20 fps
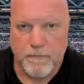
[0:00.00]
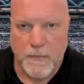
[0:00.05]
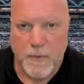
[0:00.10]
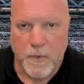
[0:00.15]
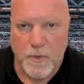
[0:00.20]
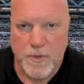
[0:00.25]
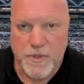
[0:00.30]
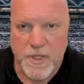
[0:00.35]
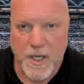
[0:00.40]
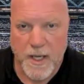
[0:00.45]

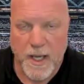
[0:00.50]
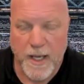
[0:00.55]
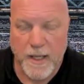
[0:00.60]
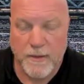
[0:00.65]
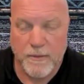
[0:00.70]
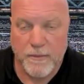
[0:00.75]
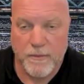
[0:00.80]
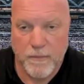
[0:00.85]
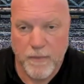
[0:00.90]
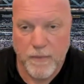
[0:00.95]
Which I
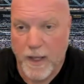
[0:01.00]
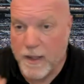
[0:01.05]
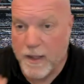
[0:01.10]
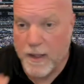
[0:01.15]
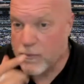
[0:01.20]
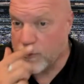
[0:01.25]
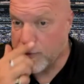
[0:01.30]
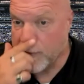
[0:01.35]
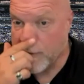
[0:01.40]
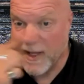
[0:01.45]
hadn't
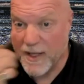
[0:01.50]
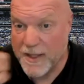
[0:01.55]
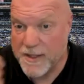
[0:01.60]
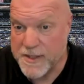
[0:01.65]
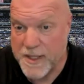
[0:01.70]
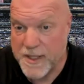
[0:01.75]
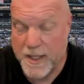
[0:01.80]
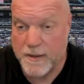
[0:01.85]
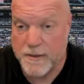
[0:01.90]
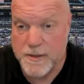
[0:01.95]
realized
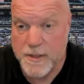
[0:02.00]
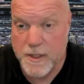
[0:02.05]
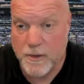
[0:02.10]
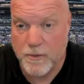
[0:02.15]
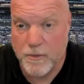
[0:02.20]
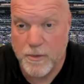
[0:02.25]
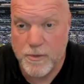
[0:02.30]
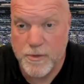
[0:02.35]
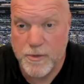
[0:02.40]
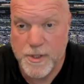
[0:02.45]
that until
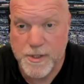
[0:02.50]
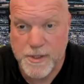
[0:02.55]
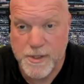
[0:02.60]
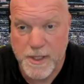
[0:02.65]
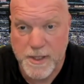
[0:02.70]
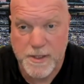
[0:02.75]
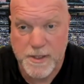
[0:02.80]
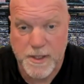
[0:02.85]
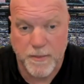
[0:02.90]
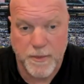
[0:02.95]
you just
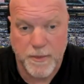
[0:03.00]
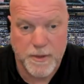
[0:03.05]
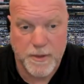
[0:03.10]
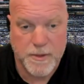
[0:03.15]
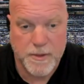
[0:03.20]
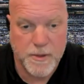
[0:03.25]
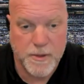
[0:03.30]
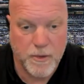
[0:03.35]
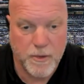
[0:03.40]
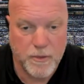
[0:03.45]
said something.
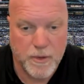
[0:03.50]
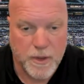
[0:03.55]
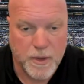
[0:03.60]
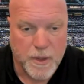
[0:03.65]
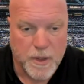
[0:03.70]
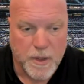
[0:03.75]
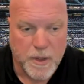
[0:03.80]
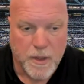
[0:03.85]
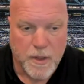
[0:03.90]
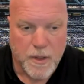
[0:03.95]
So
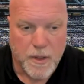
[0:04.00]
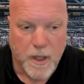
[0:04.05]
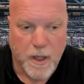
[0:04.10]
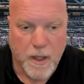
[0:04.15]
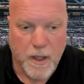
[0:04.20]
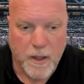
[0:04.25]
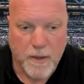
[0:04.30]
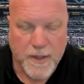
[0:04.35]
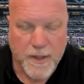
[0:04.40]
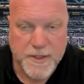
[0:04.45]

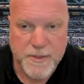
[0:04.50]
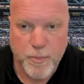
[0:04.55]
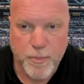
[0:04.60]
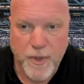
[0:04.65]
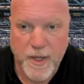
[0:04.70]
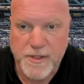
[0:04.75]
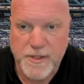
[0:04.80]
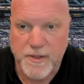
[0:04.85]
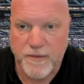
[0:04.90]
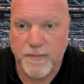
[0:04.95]
that's
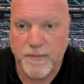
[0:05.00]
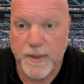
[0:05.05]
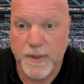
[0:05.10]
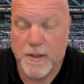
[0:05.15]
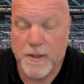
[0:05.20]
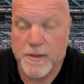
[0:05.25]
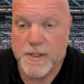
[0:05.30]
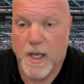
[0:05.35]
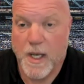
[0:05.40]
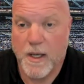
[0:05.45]
impressive,
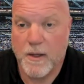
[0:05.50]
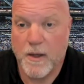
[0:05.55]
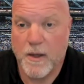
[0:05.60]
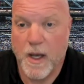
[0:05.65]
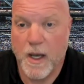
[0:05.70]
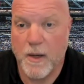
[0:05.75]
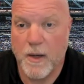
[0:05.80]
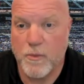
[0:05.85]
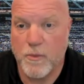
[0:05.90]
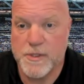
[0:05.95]
because
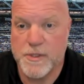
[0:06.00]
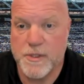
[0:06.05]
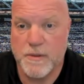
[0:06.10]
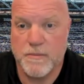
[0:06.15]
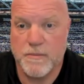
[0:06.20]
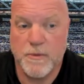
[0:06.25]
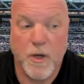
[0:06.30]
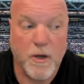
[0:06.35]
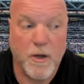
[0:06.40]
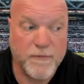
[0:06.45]
I was a
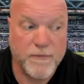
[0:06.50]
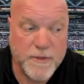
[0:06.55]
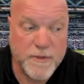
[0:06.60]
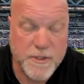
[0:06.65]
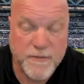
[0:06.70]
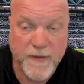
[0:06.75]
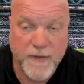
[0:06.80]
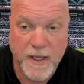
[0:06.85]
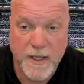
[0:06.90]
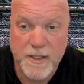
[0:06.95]
Dolphins
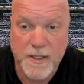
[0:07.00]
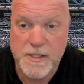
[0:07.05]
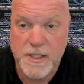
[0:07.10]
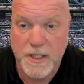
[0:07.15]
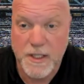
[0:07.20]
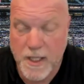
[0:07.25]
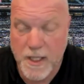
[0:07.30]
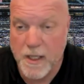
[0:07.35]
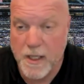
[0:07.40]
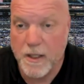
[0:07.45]
fan as a
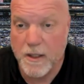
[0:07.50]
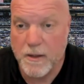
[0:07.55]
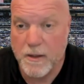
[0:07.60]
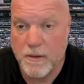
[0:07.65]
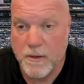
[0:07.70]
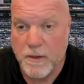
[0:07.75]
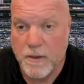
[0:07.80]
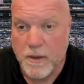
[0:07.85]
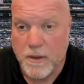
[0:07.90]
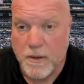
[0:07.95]
kid
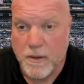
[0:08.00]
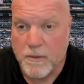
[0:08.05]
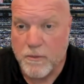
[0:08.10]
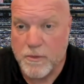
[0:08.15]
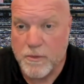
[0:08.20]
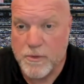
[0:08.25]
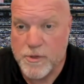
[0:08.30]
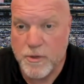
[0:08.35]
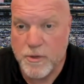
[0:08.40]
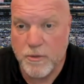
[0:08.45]

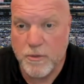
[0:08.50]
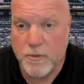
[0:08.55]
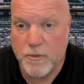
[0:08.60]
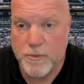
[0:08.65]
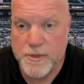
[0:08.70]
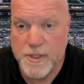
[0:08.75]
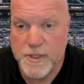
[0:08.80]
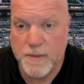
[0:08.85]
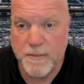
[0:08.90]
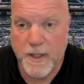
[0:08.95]
when Shula
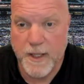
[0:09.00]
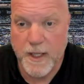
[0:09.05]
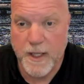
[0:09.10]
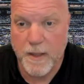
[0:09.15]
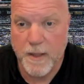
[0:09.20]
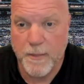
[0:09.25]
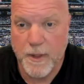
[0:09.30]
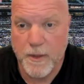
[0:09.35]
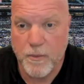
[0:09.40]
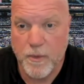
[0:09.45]
was in
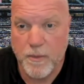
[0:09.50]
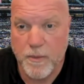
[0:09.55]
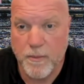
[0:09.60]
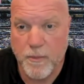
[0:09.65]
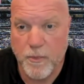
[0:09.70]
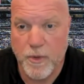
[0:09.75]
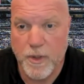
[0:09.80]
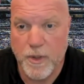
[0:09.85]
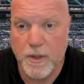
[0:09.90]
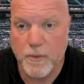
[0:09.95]
Miami, when
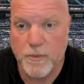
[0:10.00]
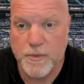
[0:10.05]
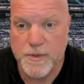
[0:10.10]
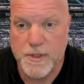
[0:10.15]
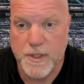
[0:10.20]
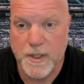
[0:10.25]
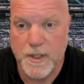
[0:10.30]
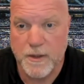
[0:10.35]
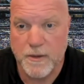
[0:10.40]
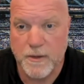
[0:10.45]
Marino was
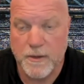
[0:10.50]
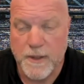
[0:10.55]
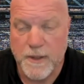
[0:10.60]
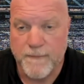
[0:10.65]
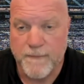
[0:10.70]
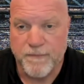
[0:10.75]
there.